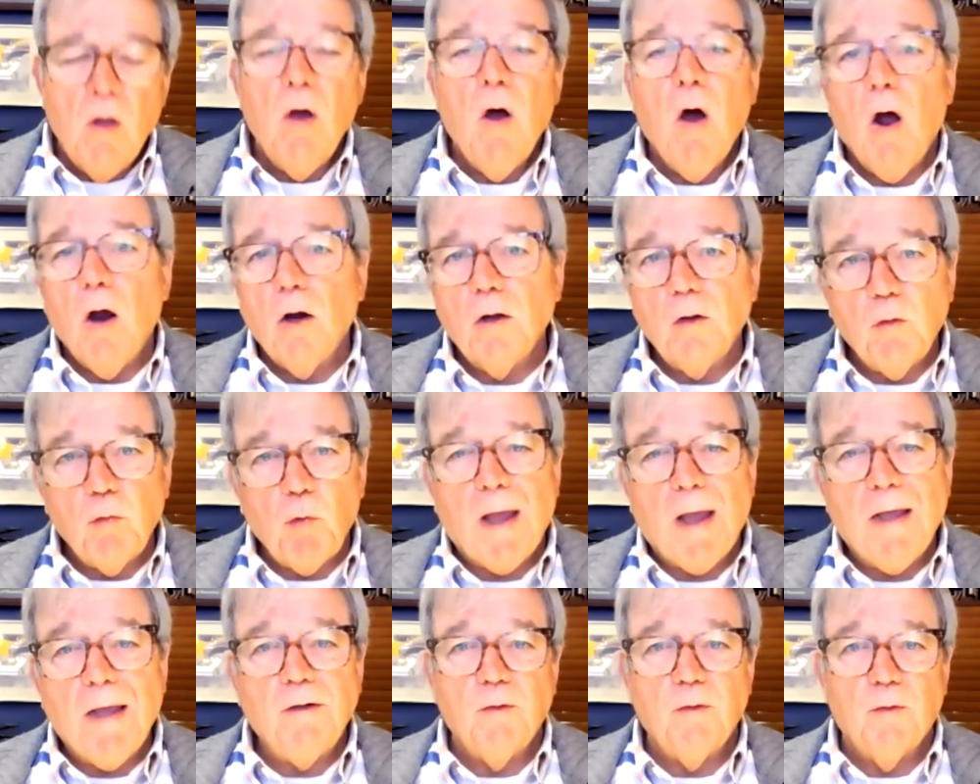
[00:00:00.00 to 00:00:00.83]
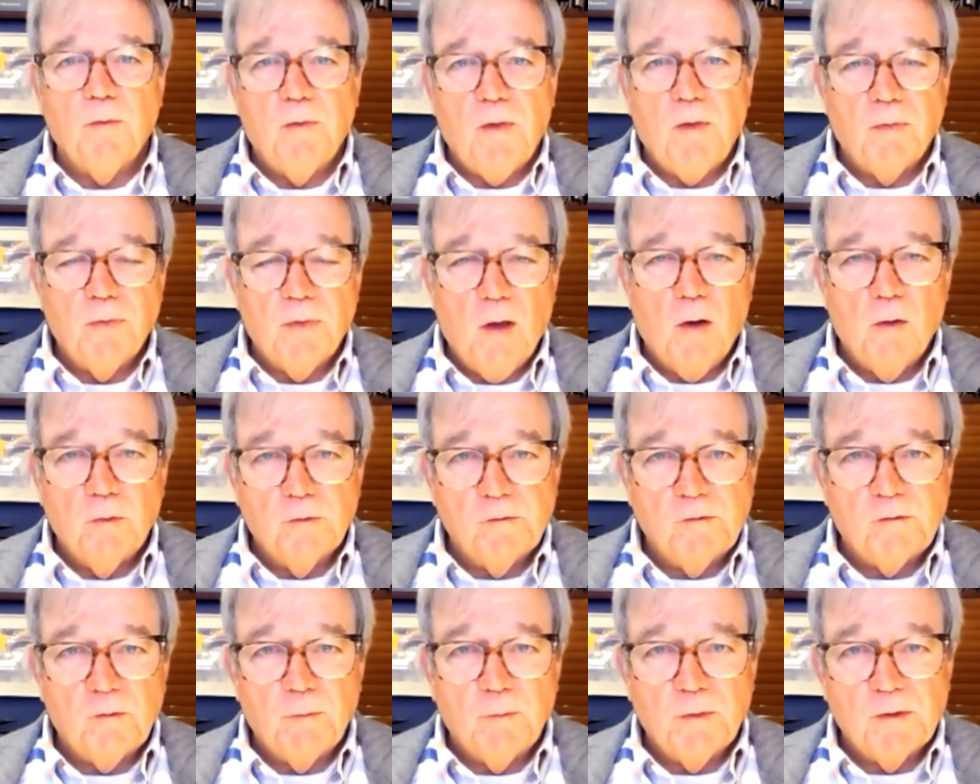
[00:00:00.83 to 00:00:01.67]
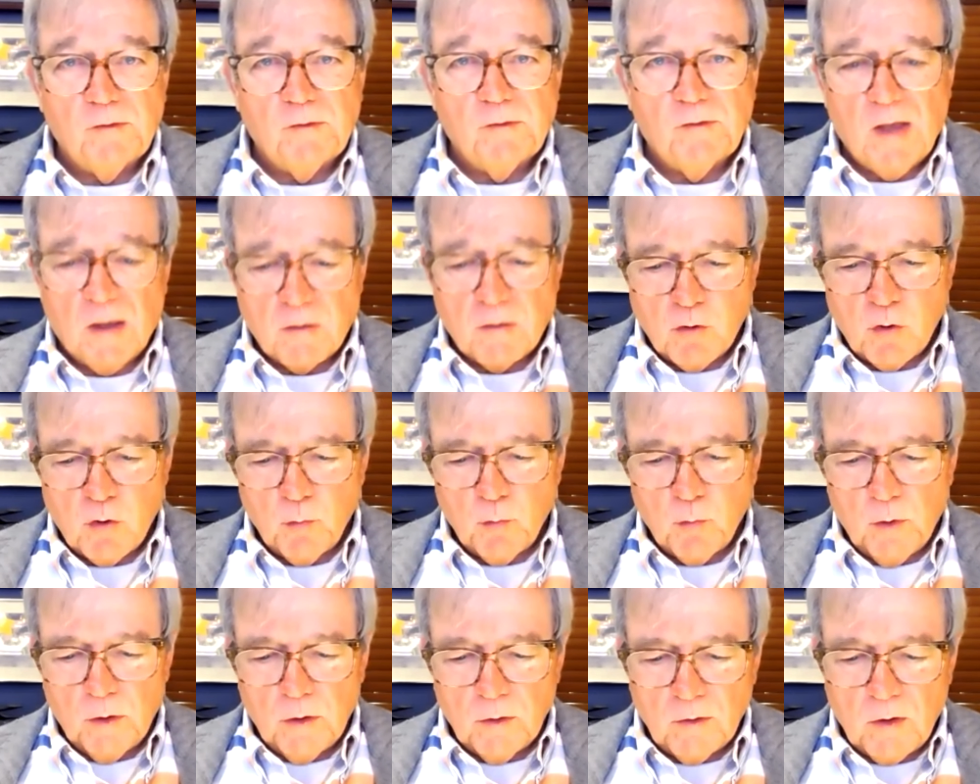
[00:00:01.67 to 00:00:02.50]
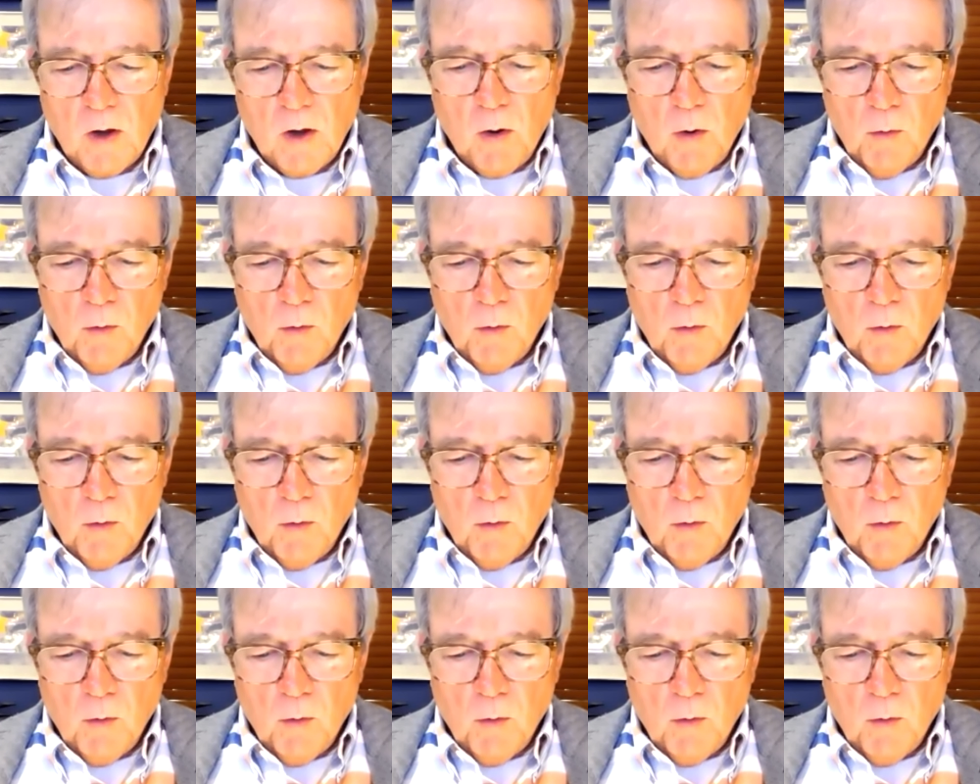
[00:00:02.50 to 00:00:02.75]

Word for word: are greater than those of a century ago.